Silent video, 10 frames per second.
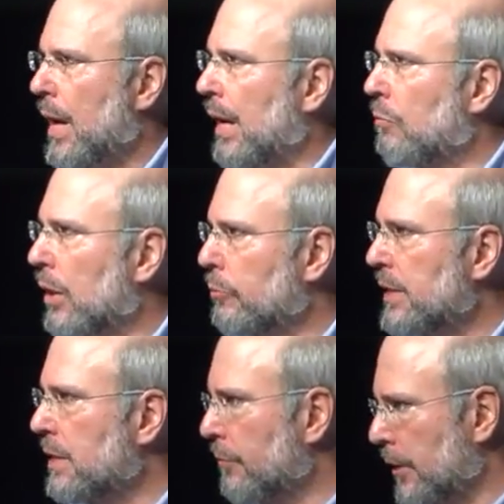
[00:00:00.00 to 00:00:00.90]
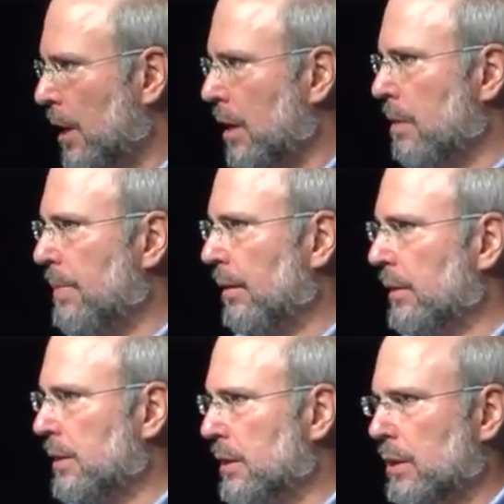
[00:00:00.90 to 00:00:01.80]
And one reason for talking about
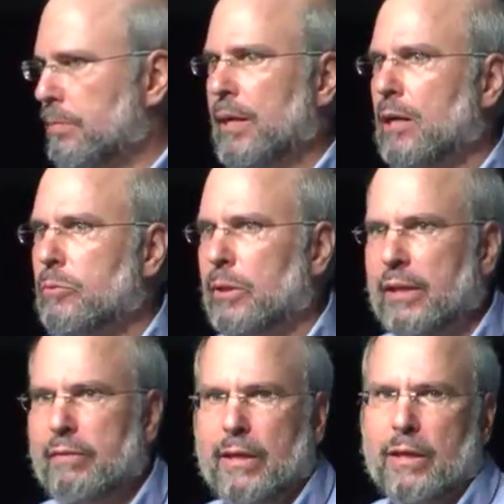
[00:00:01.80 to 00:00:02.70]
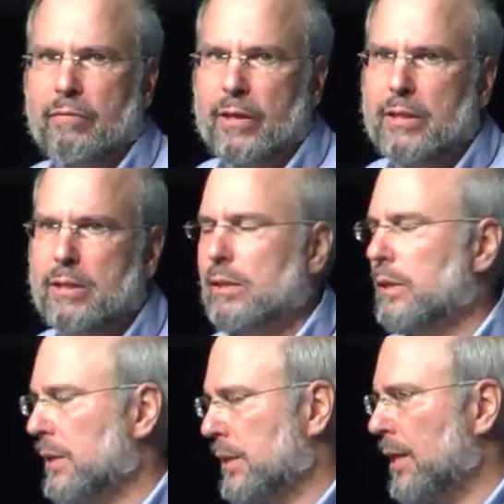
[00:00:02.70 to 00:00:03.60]
this is because we're living in very
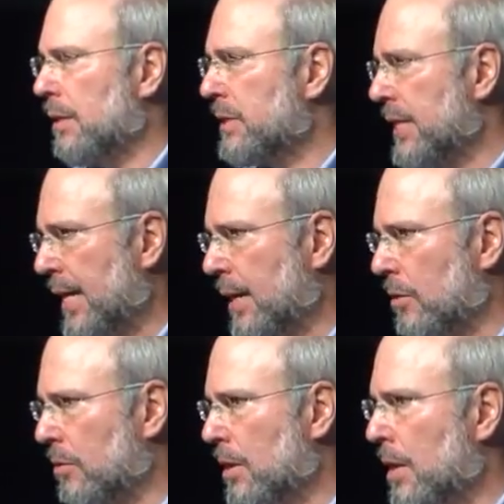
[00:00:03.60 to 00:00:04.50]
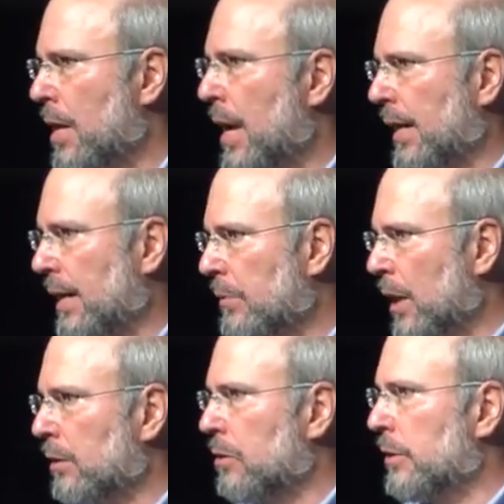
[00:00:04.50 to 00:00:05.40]
serious times now, and I'm
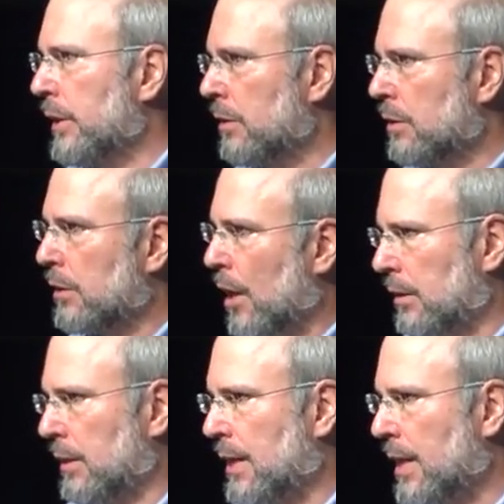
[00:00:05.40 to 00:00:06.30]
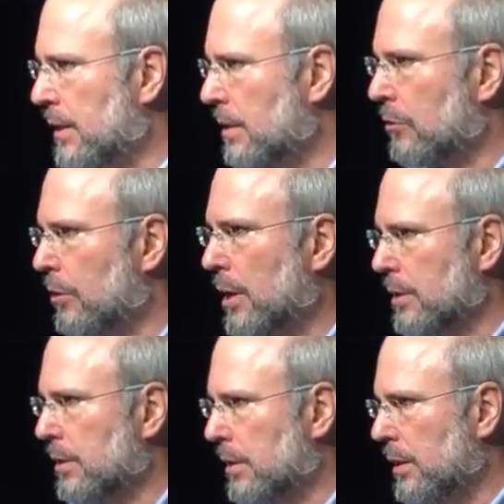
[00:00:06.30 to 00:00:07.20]
not going to dot the I's and
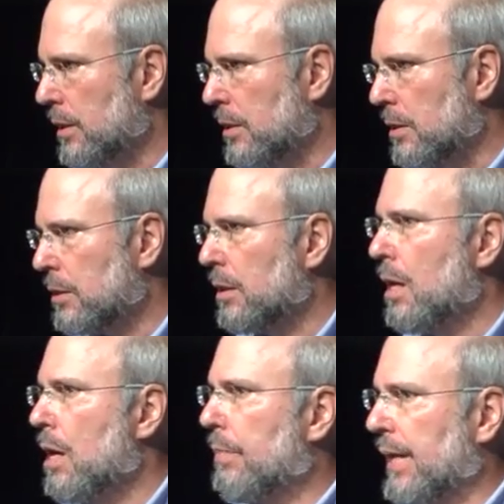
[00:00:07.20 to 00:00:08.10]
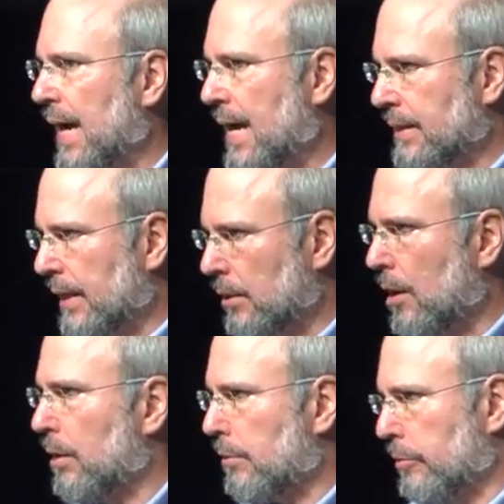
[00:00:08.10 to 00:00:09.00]
cross the T's, but as I
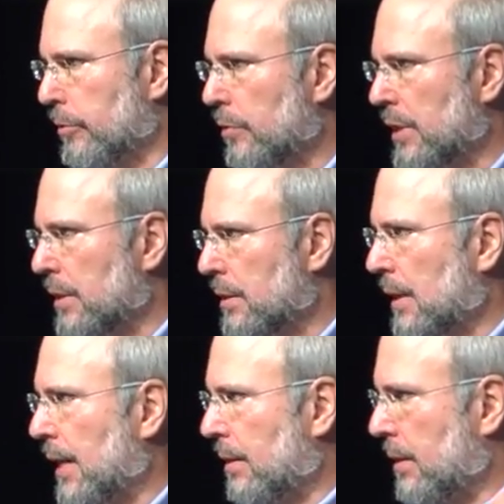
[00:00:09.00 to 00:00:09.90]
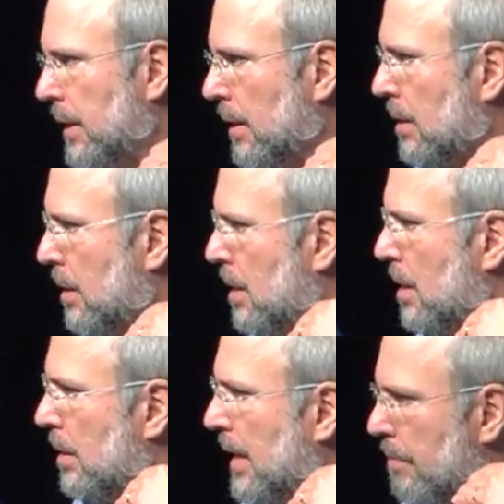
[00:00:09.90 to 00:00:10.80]
talk through this, I think
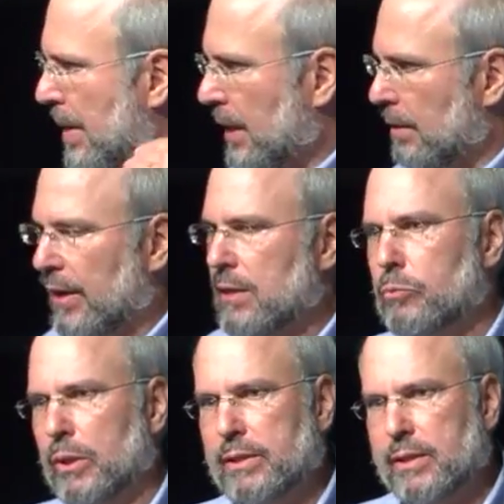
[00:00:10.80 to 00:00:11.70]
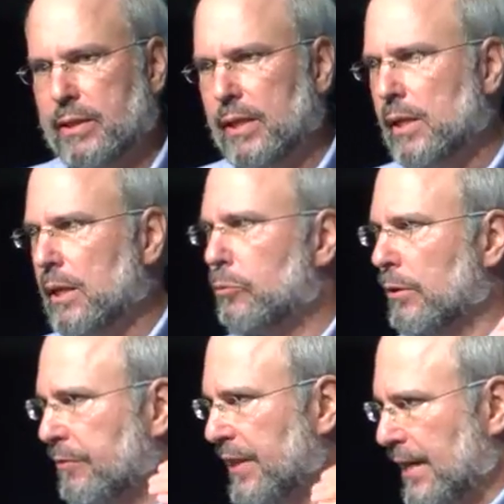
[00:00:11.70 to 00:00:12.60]
that many of us will see
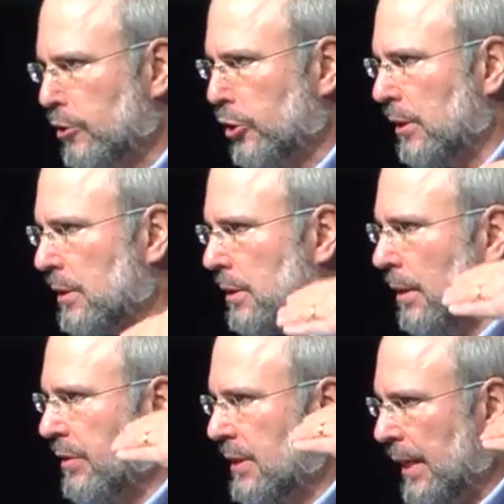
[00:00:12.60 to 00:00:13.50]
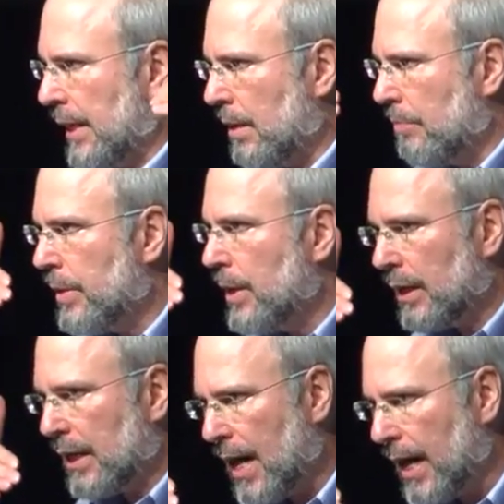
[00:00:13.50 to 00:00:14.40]
reflections of the same
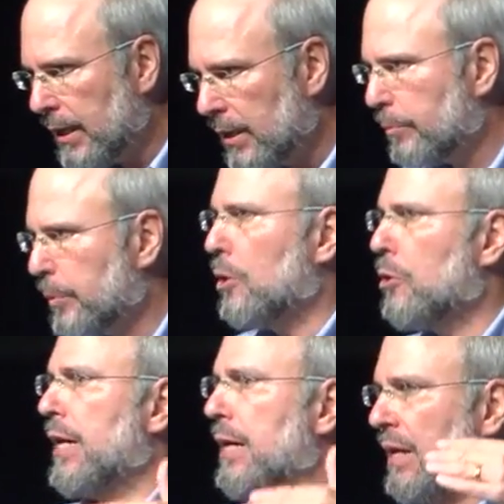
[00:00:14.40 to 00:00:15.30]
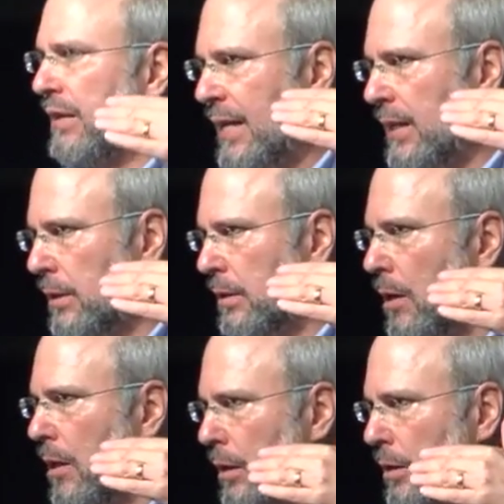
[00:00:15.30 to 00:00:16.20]
kind of program that led into the
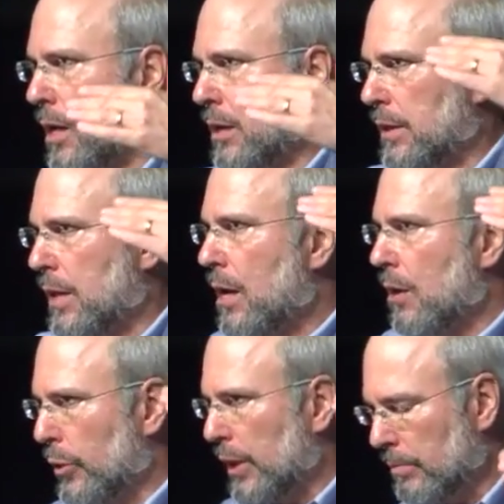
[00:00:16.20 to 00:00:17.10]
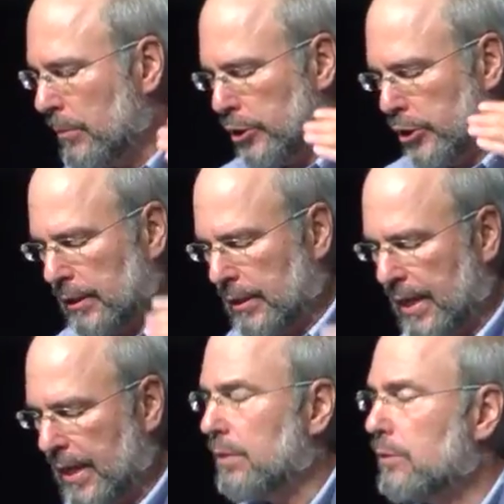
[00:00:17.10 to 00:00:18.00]
Holocaust reemerging
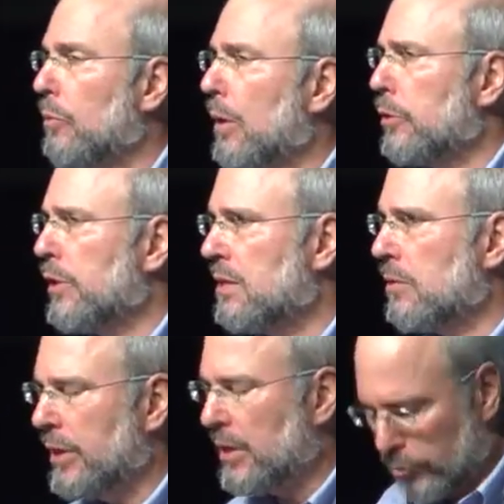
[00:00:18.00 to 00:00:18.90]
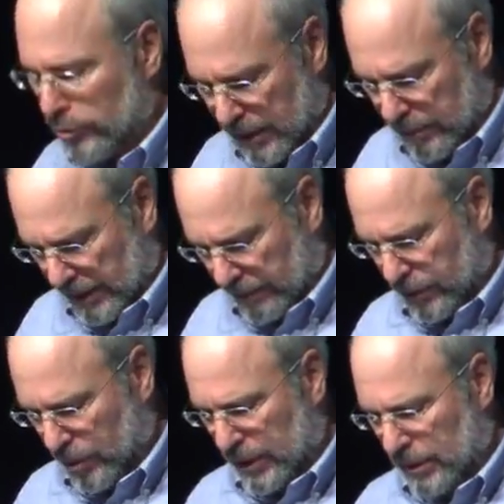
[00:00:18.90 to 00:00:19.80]
today. So what were these three streams that
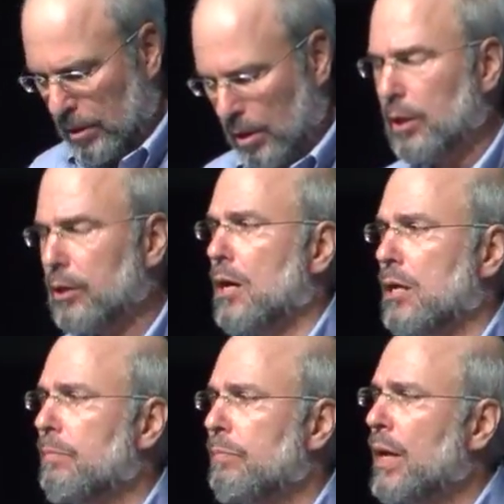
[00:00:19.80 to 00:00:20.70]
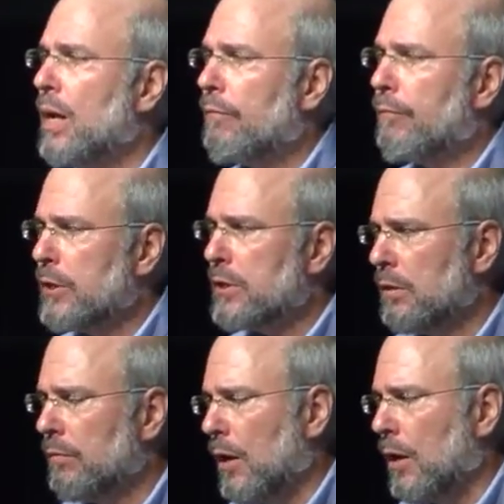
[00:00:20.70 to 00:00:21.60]
flowed into the Holocaust? First
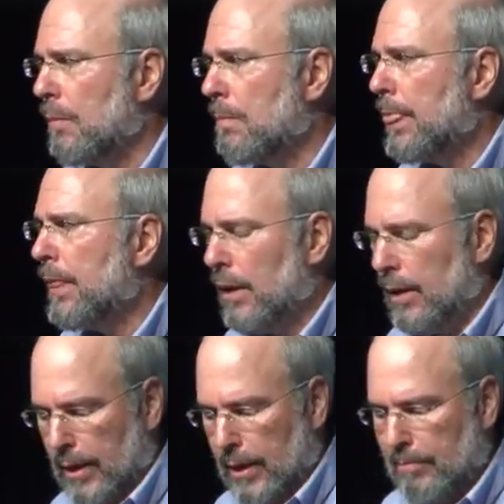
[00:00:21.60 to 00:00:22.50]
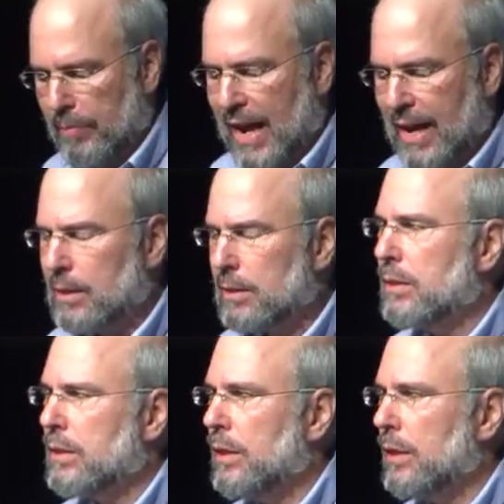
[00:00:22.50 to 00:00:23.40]
of all,
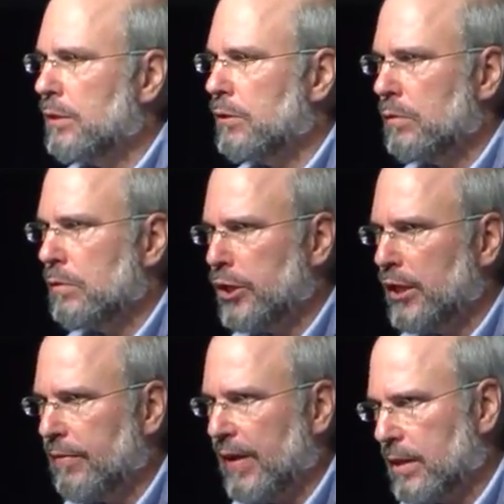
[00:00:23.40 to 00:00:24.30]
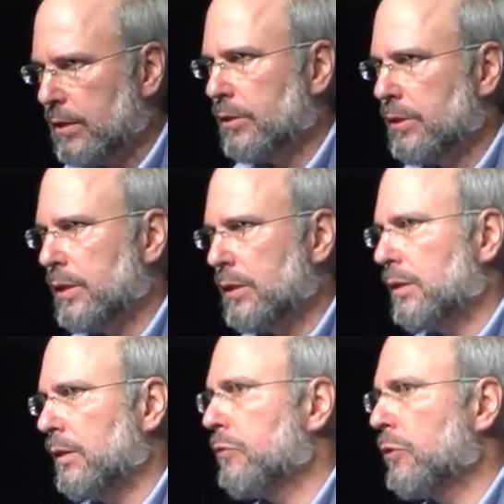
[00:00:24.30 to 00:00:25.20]
as the chief
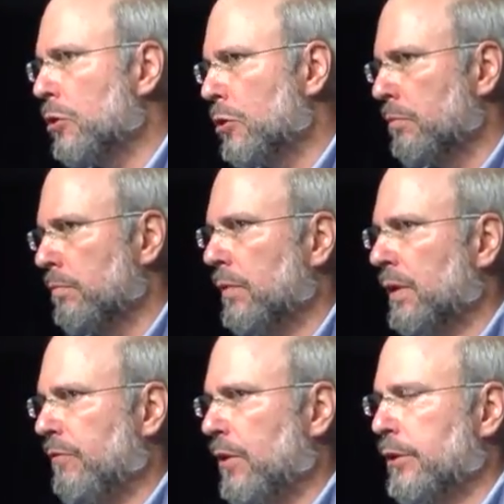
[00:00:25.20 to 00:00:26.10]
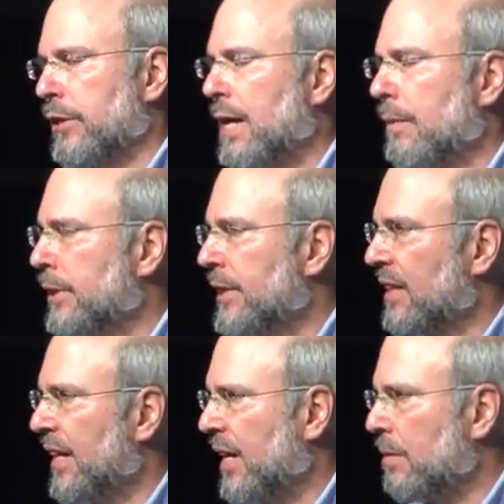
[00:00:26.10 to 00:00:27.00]
exorcist of Rome, Father
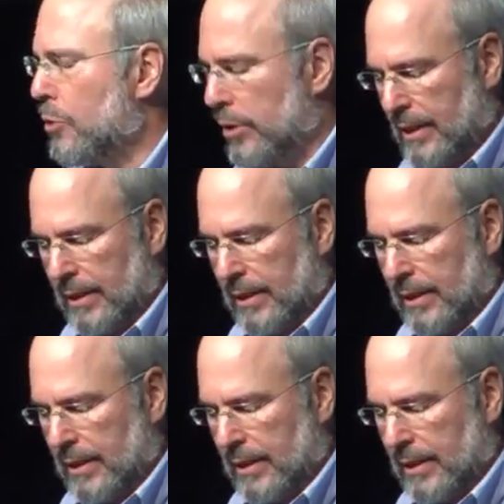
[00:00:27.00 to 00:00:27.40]
Gabriele Amorth,